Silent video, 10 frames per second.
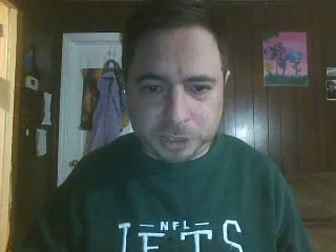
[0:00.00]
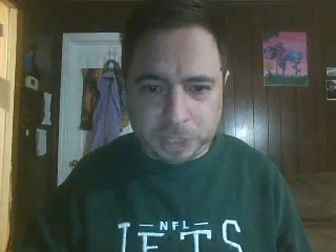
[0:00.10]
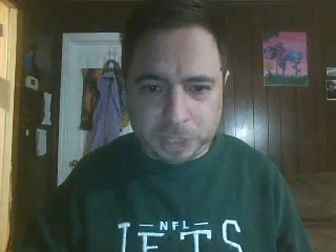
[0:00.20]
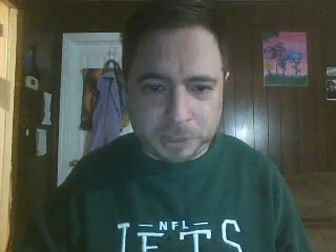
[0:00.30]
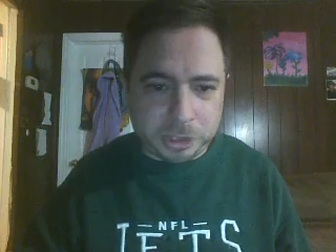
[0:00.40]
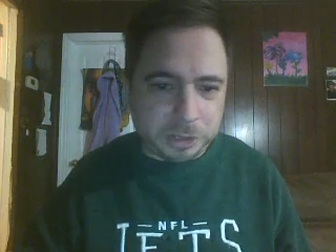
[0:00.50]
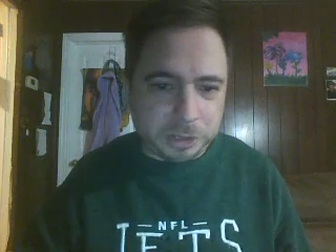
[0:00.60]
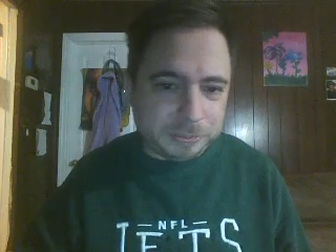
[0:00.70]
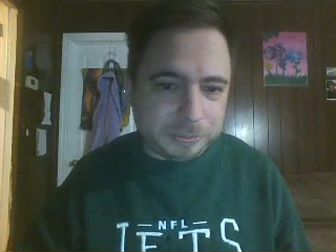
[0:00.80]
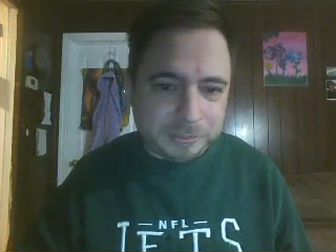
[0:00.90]

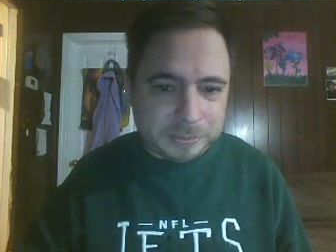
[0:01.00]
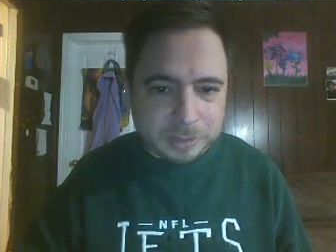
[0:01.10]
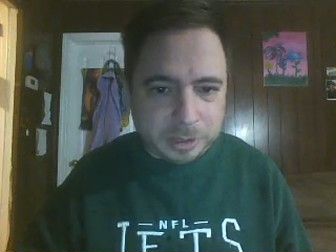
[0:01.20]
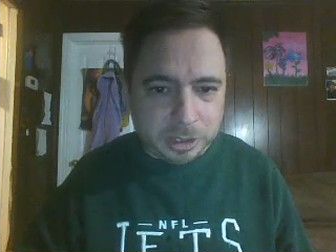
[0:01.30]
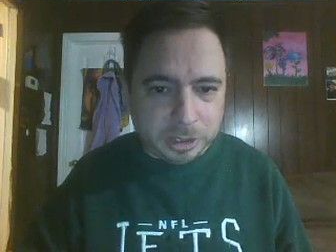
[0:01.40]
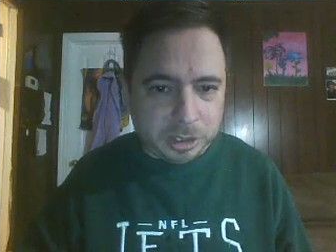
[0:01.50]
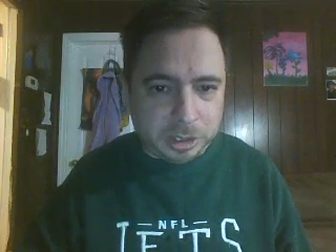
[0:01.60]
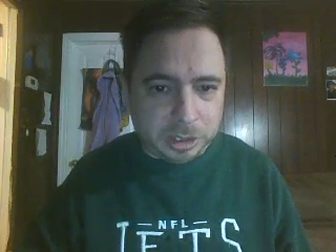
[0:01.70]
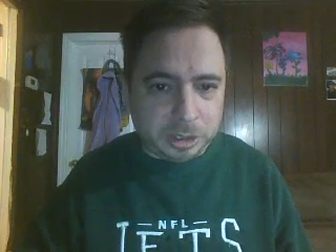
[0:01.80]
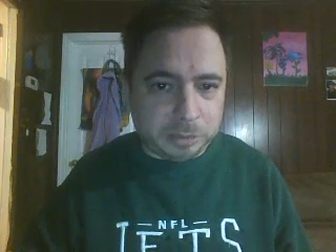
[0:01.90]
stoppage,
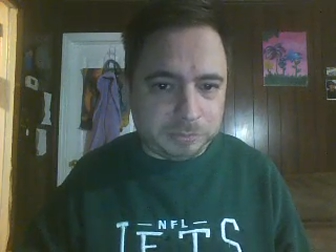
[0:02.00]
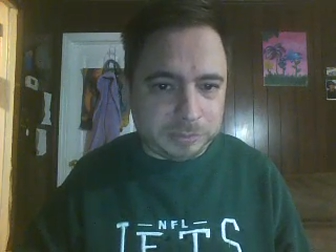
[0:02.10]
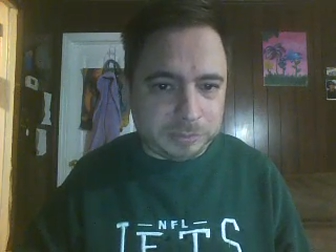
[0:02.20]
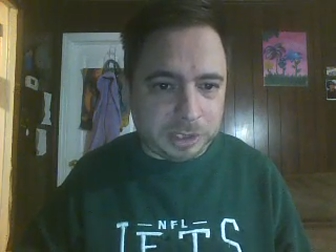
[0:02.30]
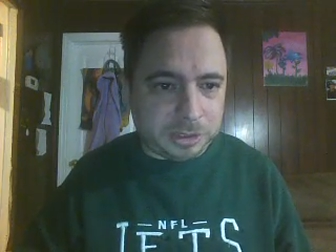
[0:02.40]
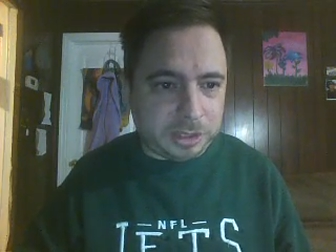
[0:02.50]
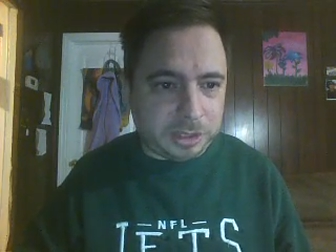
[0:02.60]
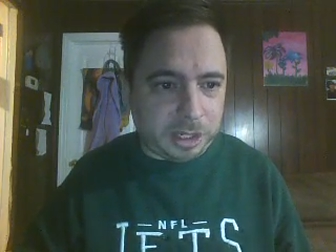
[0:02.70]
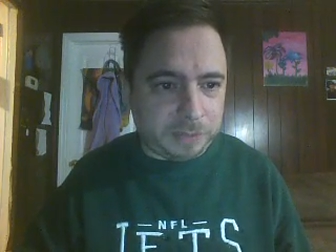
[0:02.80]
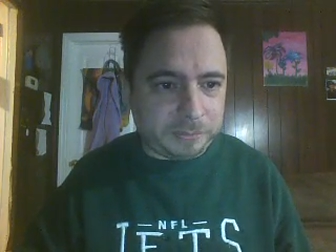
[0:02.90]
and uh, that's
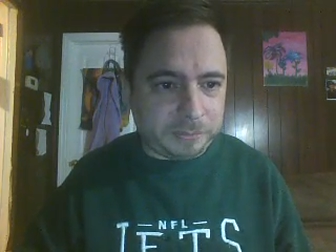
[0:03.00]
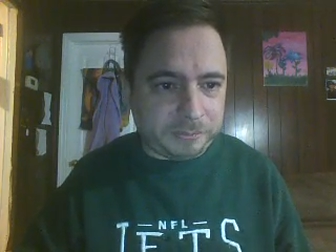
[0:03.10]
that.